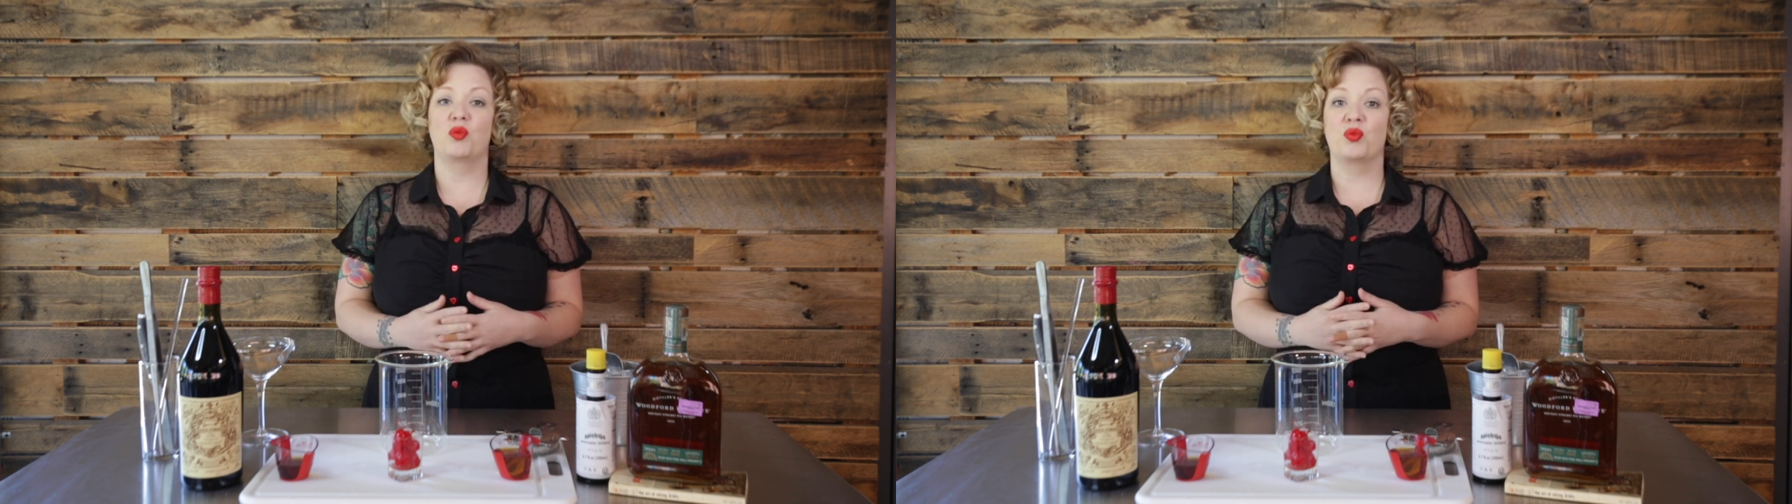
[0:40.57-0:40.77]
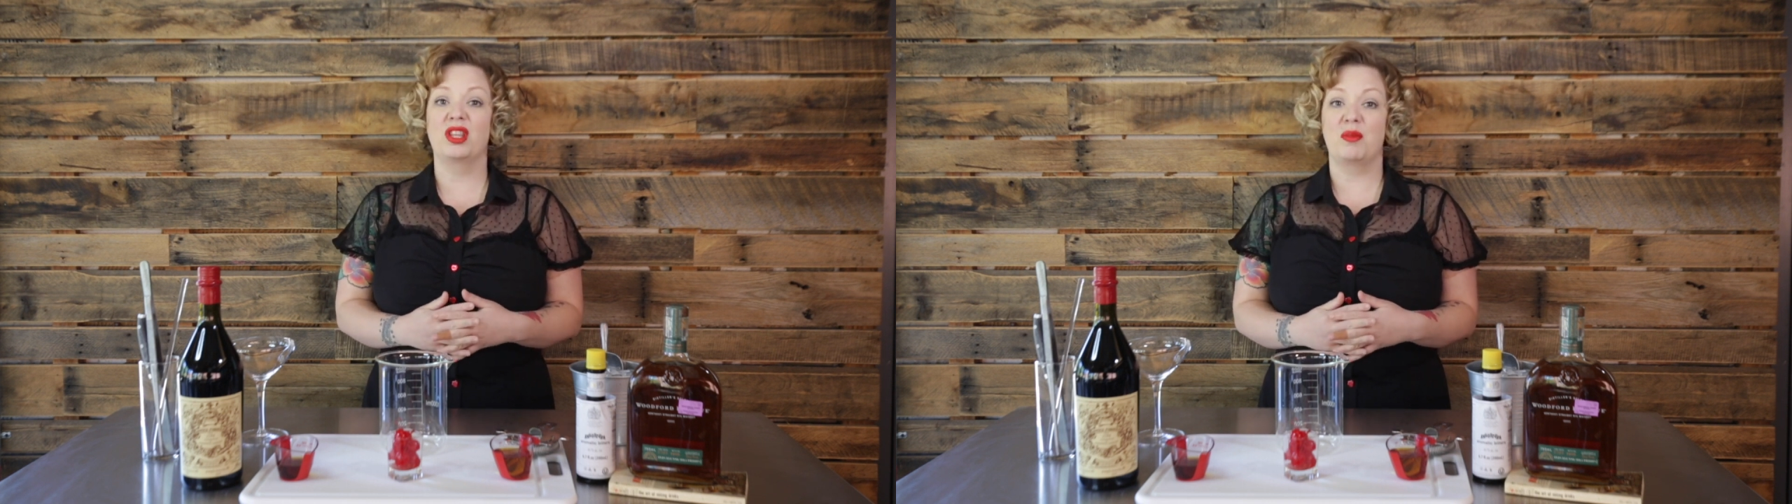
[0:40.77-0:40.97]

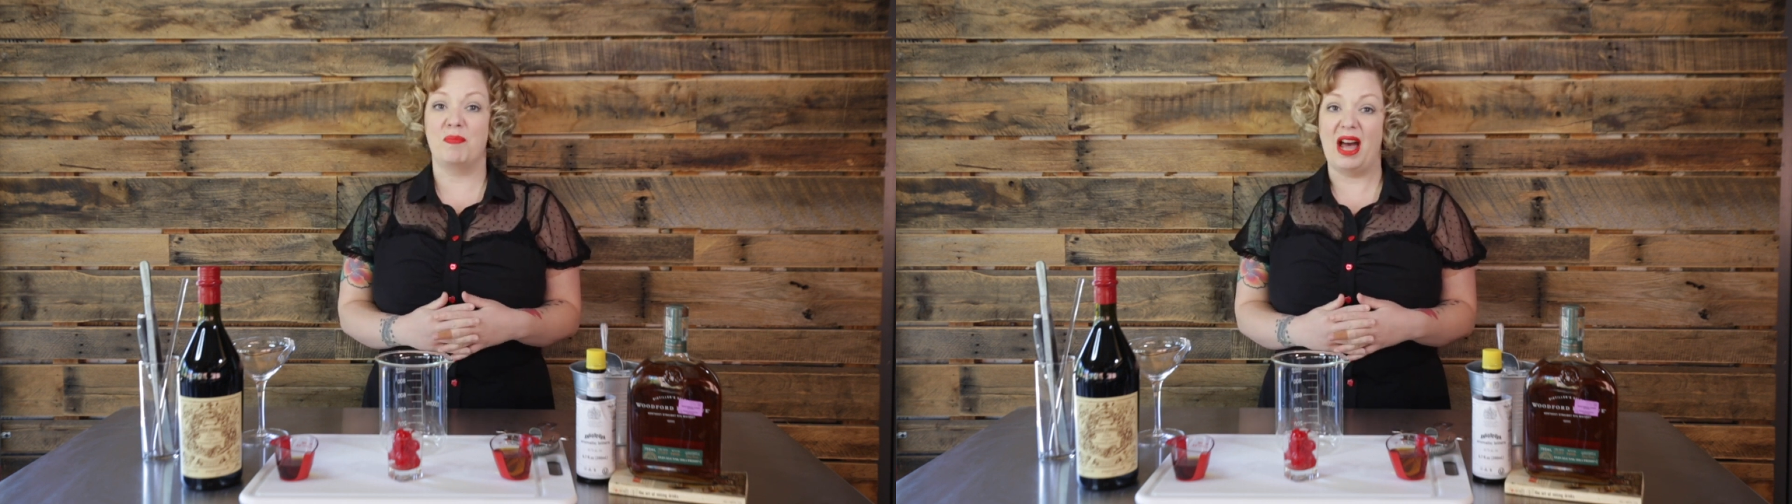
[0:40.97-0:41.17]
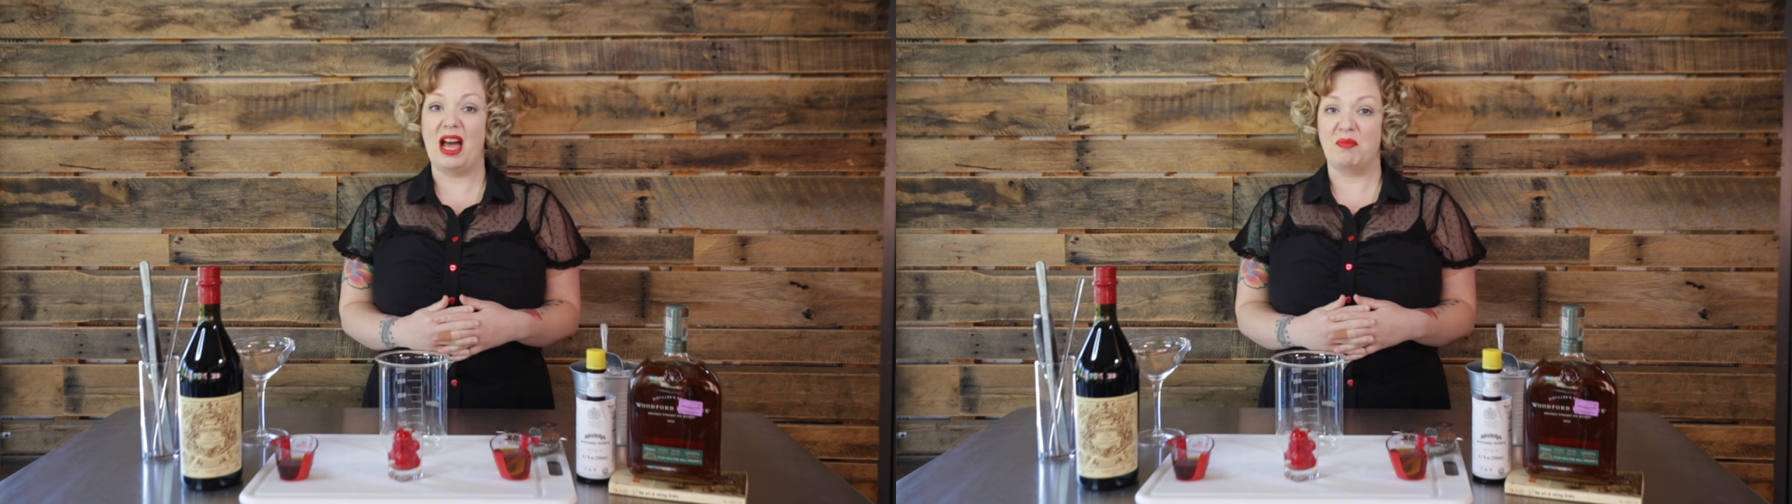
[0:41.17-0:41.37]
really
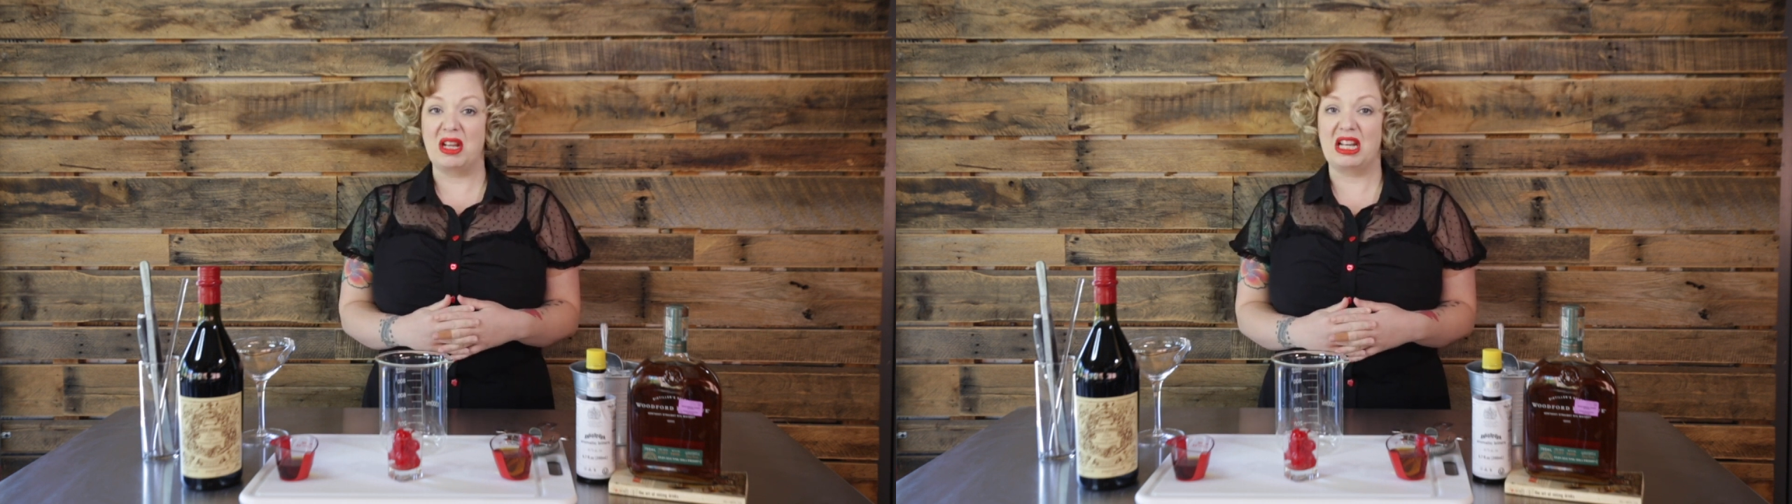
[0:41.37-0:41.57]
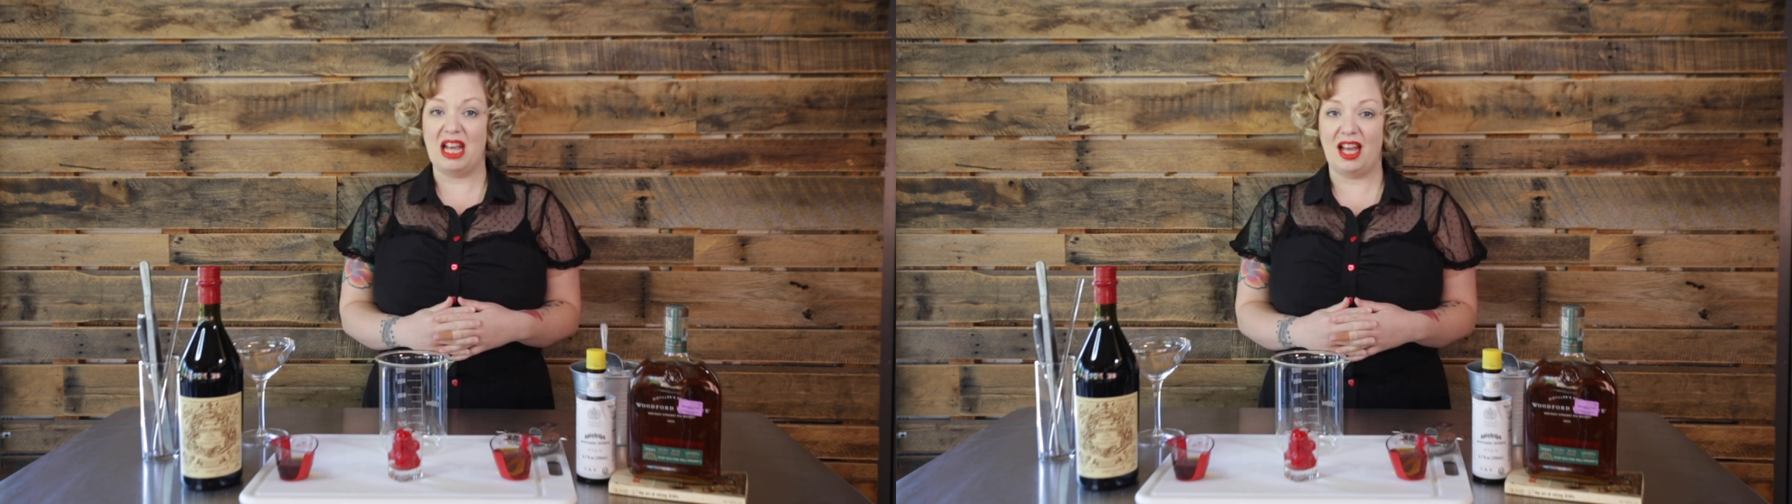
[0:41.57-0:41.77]
bad
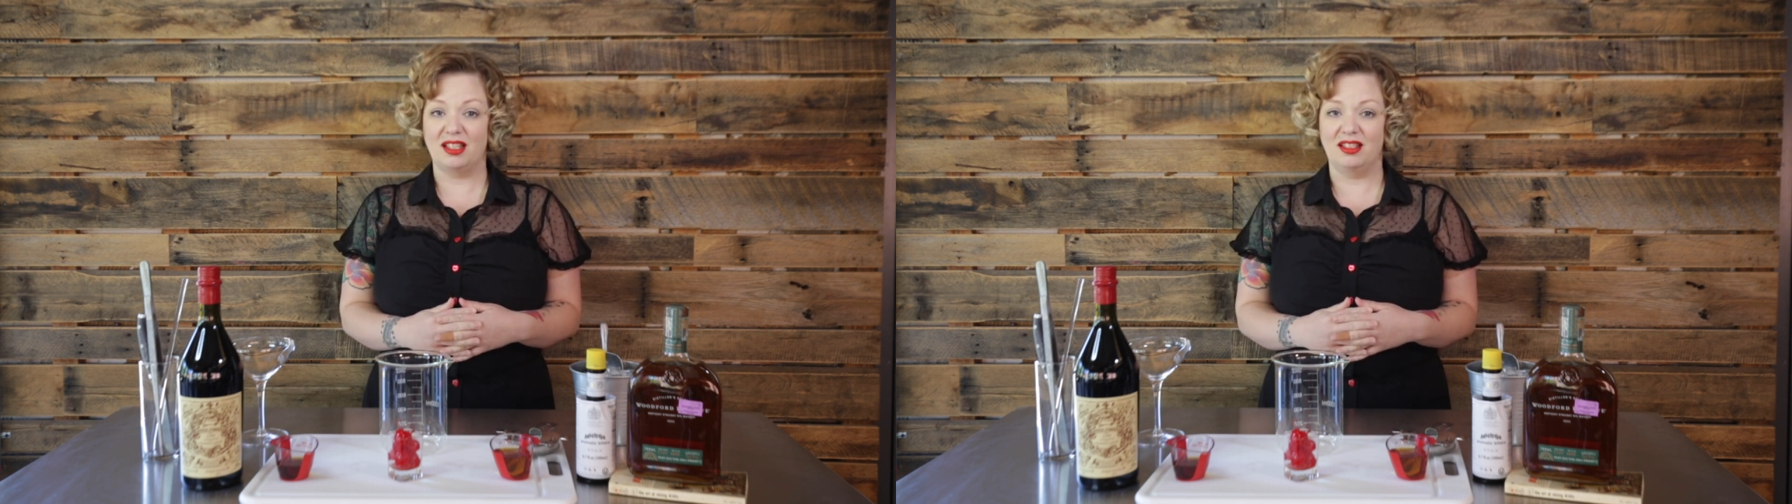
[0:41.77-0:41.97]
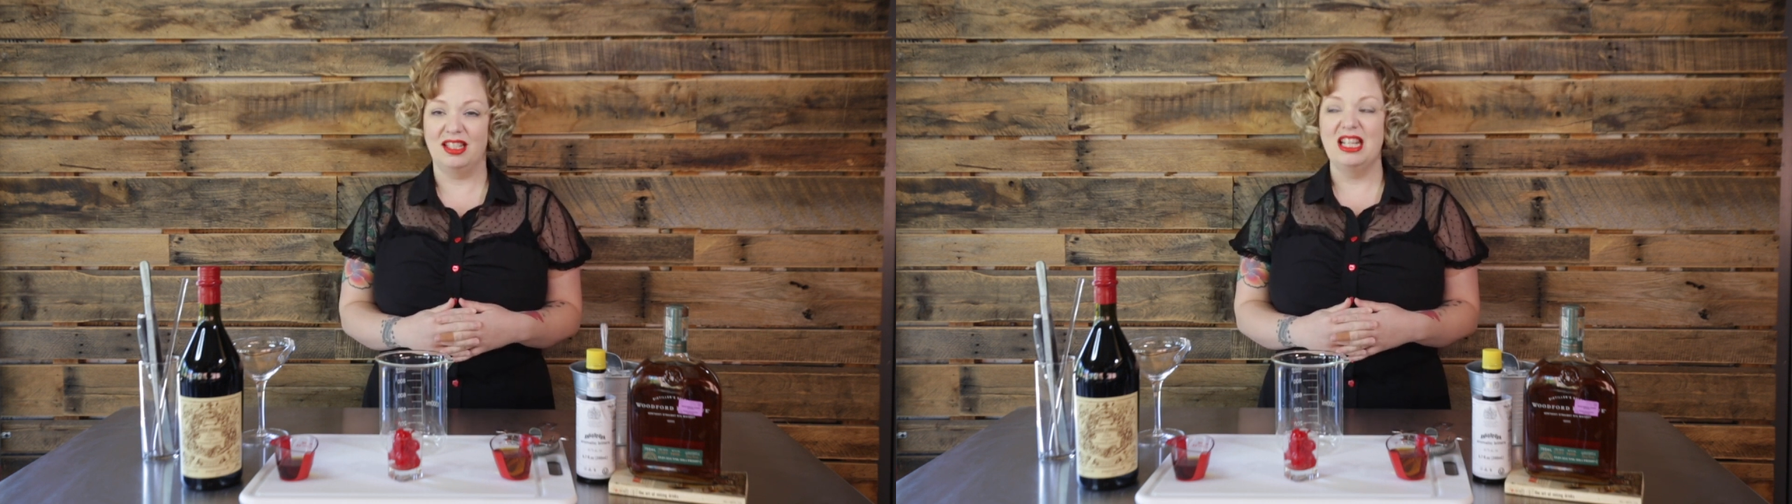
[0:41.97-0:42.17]

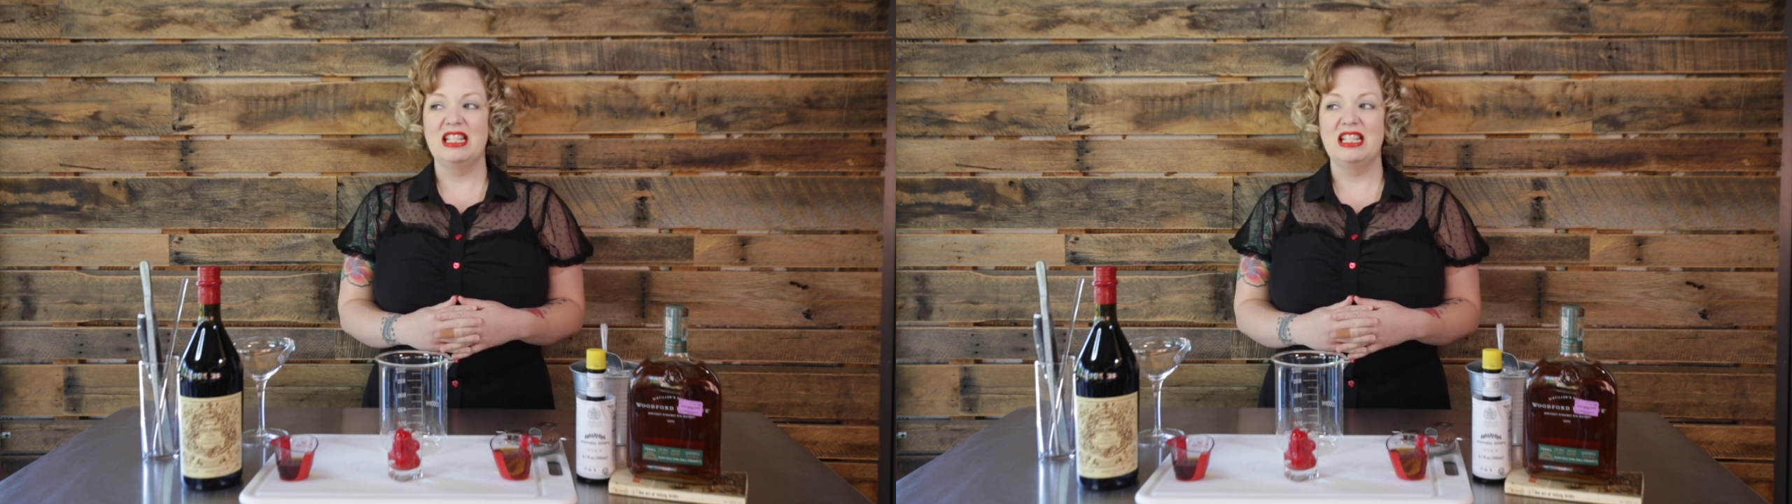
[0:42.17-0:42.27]
Manhattan